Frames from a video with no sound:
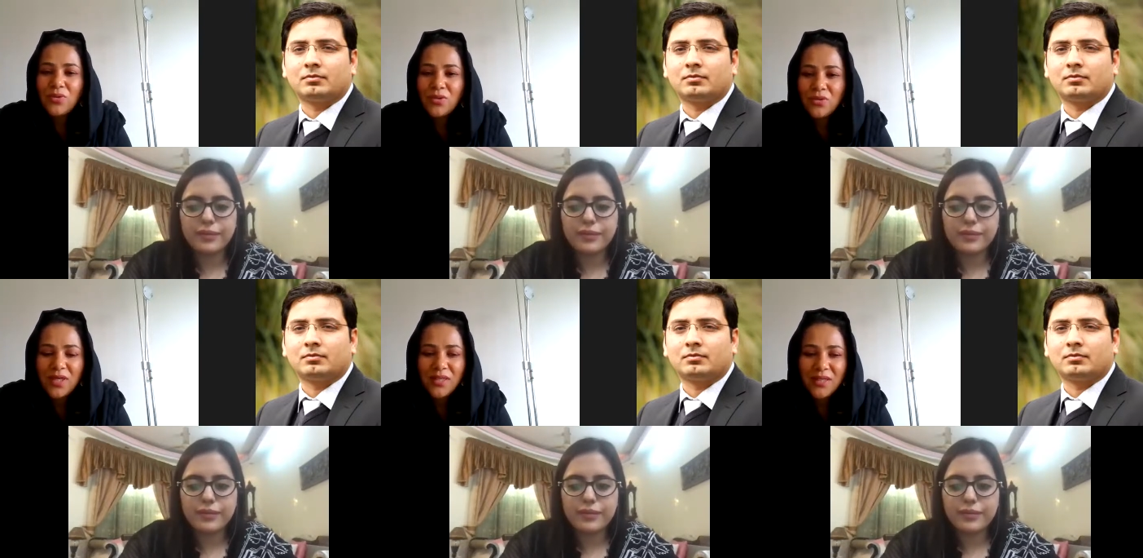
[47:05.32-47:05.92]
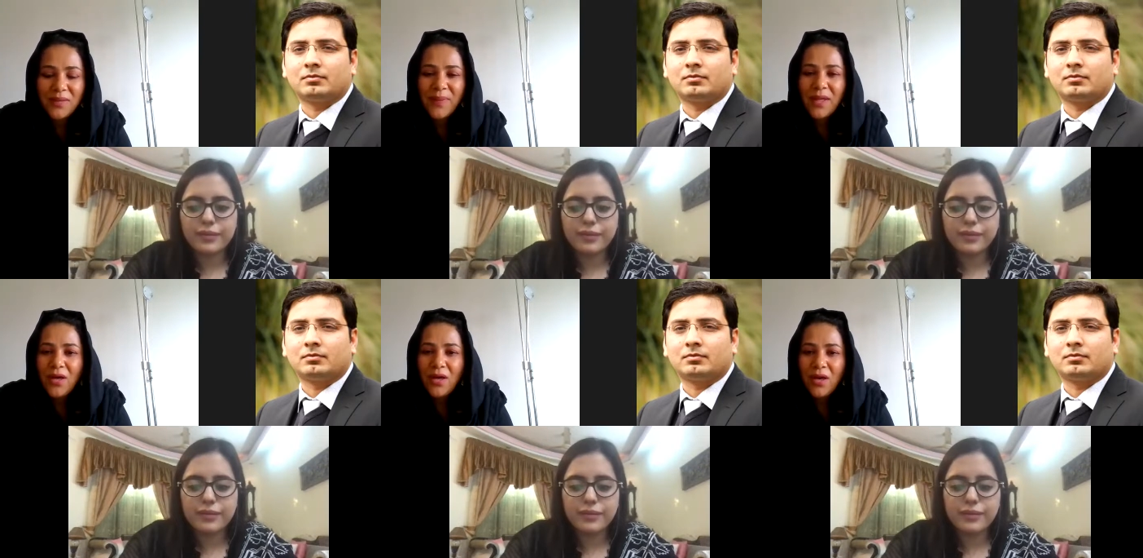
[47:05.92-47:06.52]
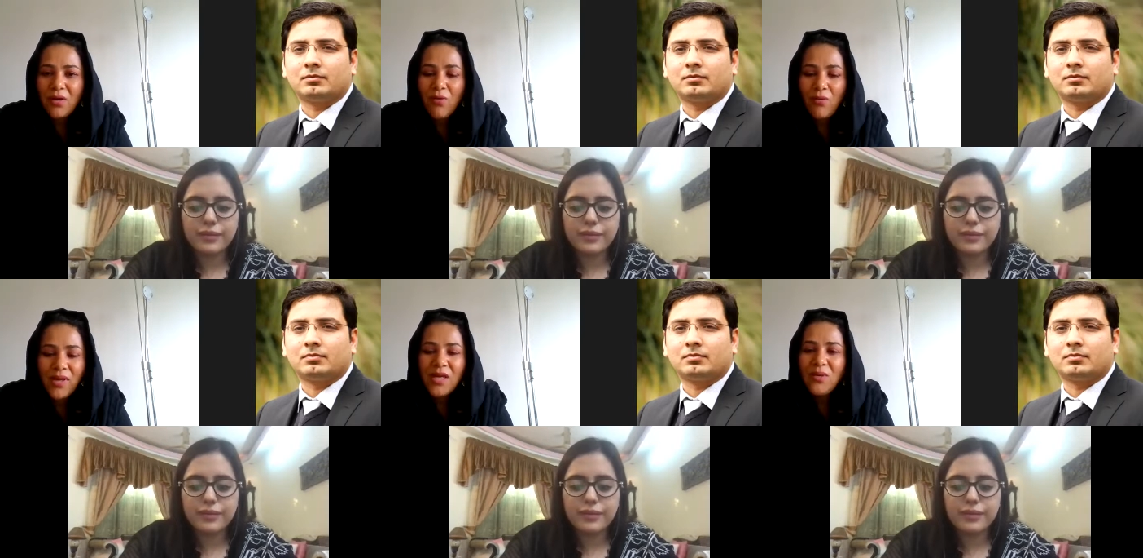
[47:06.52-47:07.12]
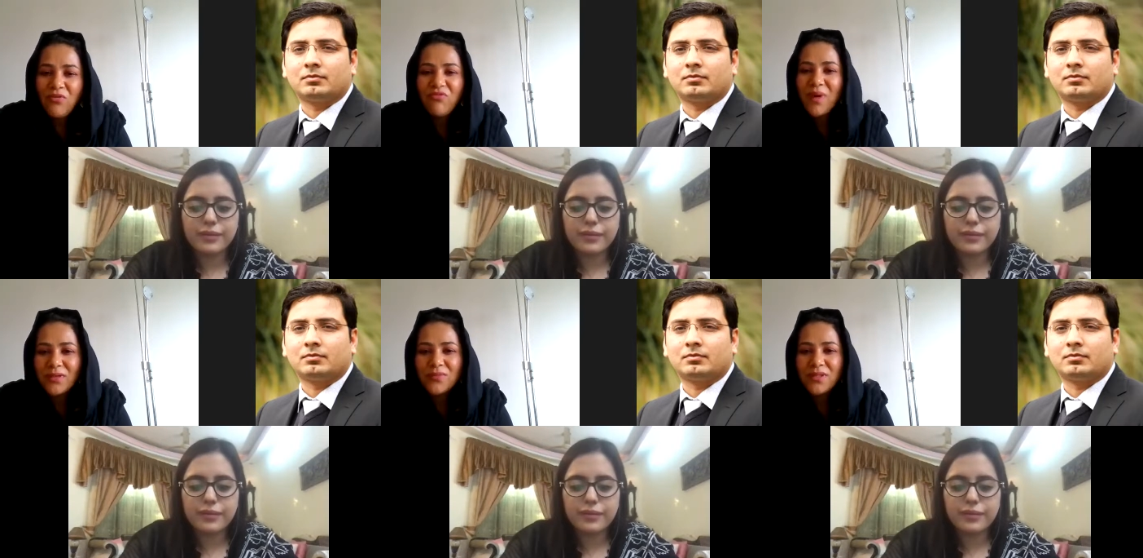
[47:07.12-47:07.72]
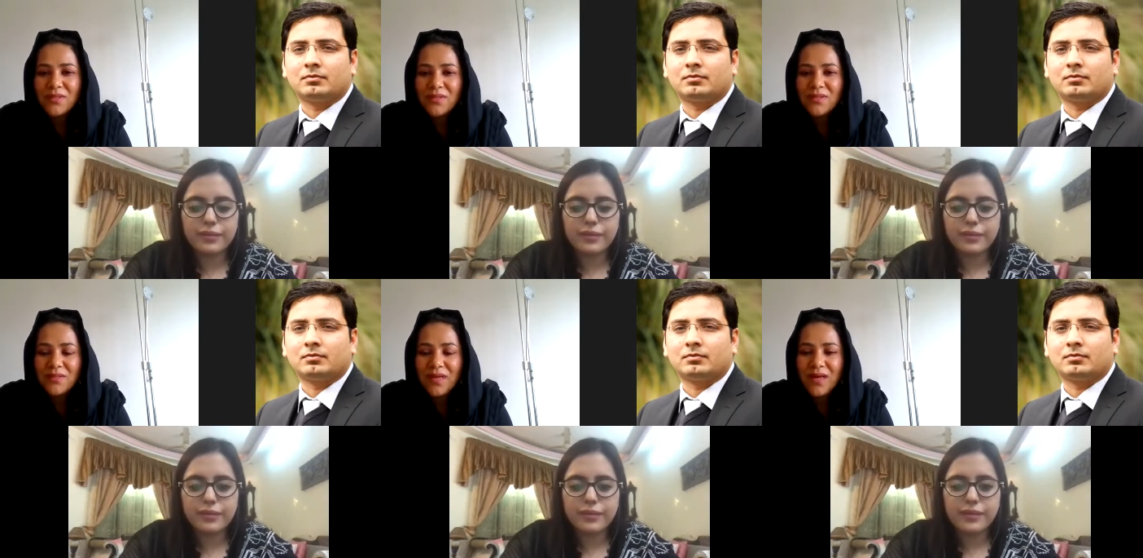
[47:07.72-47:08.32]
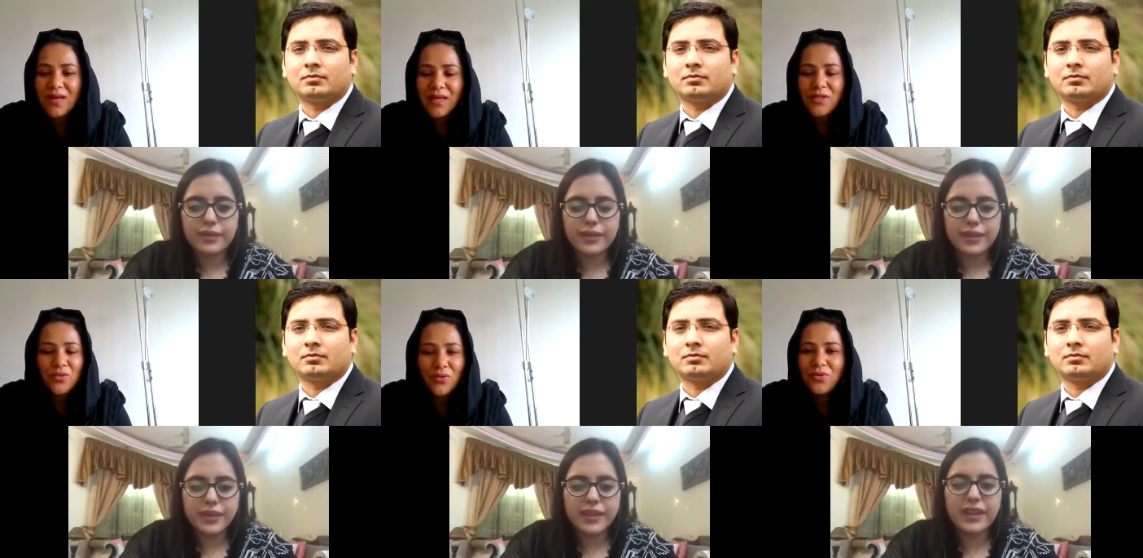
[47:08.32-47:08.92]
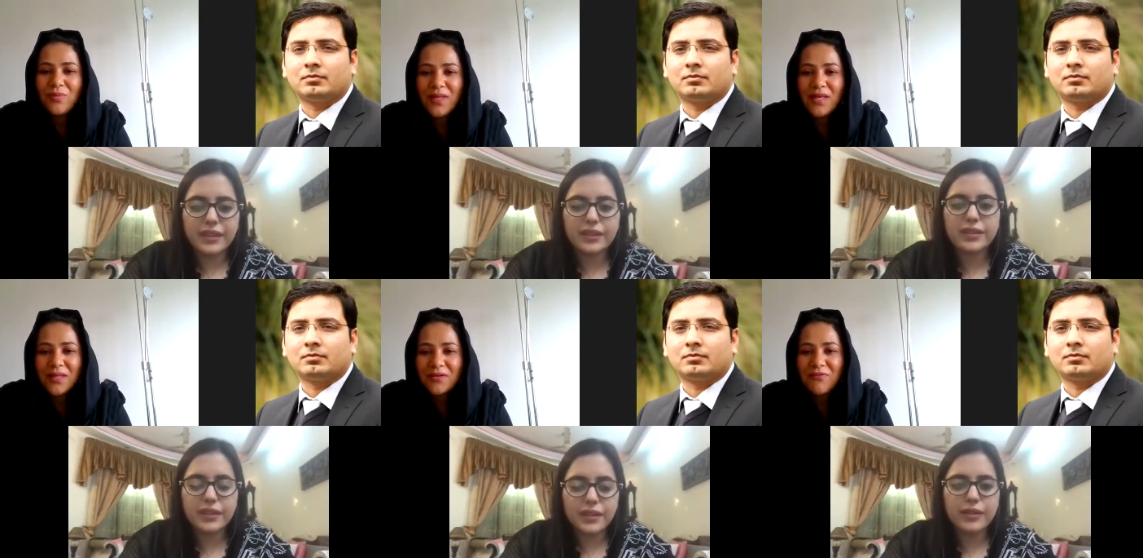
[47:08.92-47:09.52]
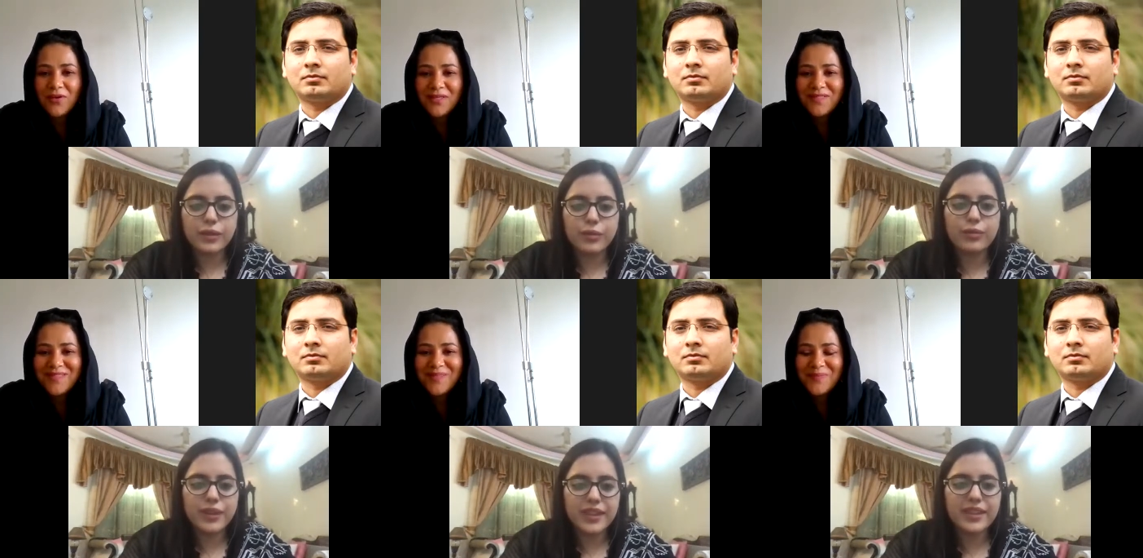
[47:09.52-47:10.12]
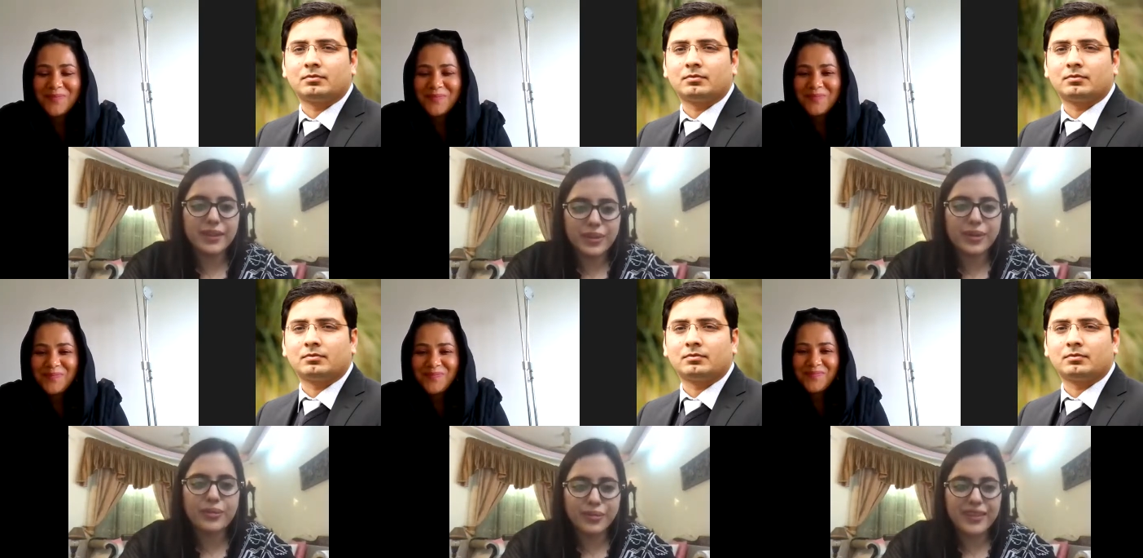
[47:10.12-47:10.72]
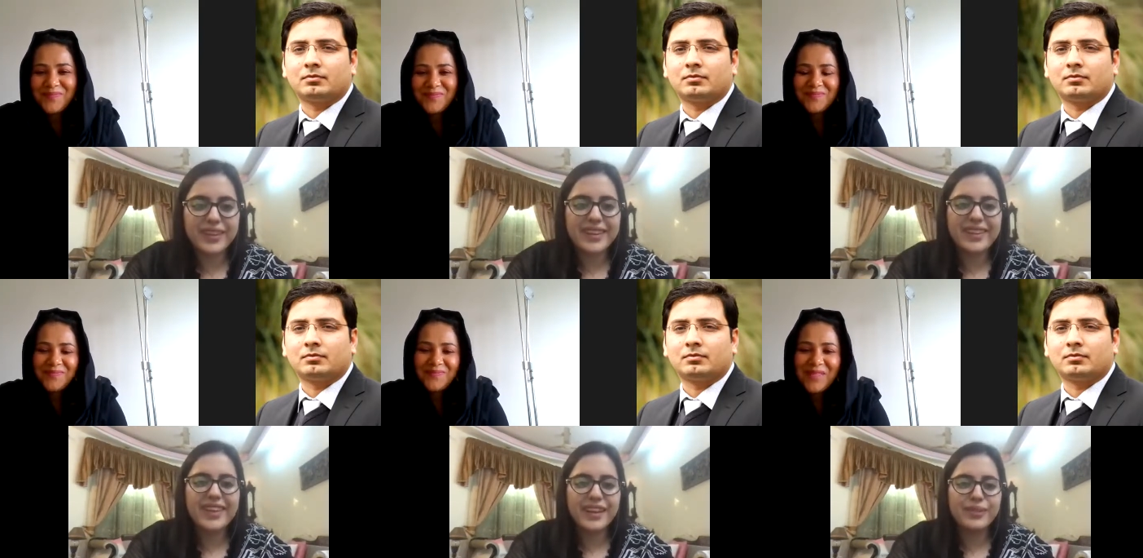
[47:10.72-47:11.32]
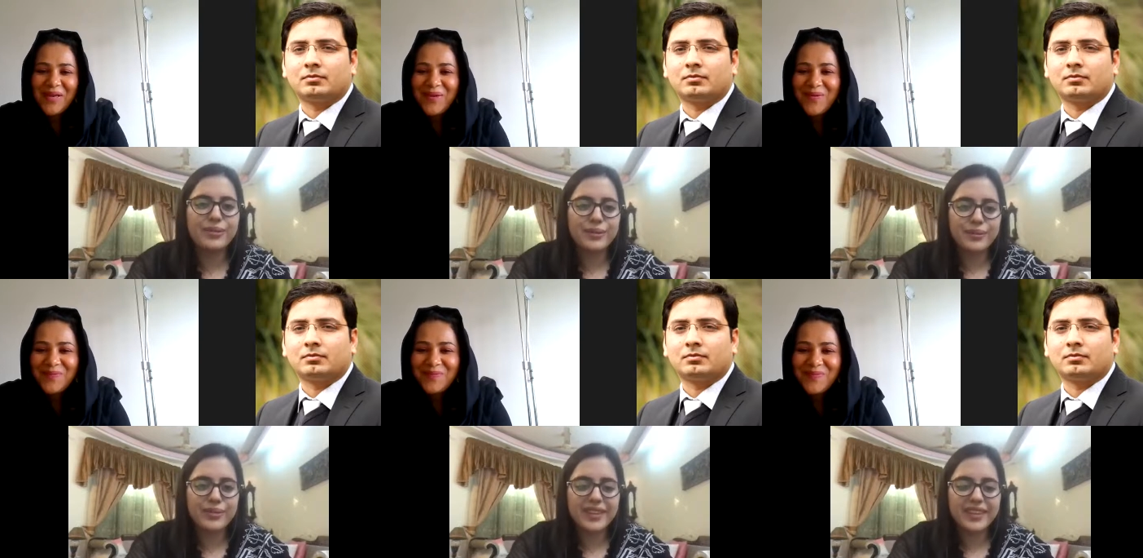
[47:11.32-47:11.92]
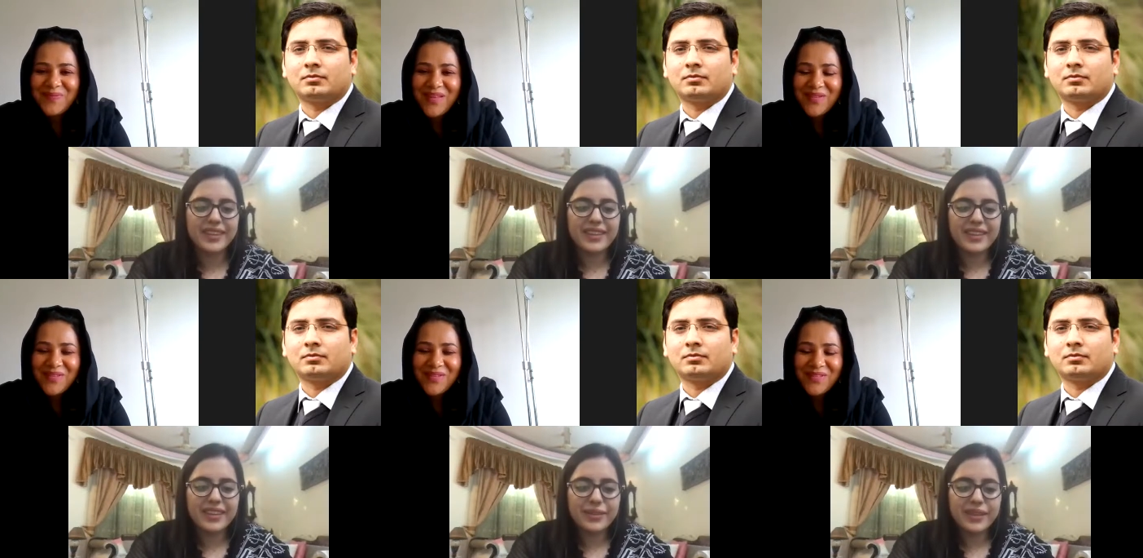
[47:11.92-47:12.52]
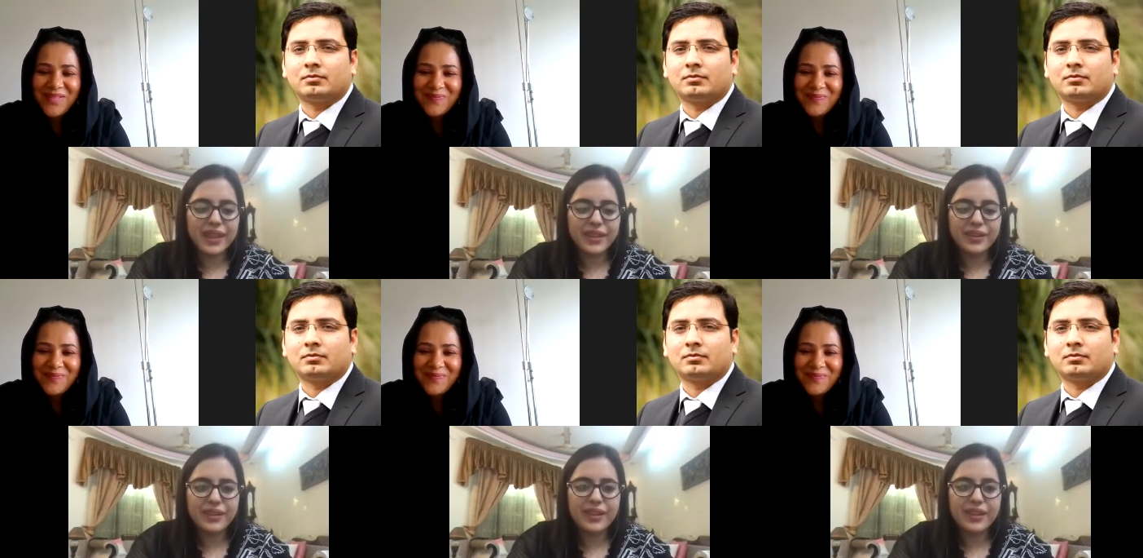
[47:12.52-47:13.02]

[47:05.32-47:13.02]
Speaker 1: that together uh, we can move mountains and it's going to be nothing for us.
Speaker 2: Thank you. Thank you. Have a good day.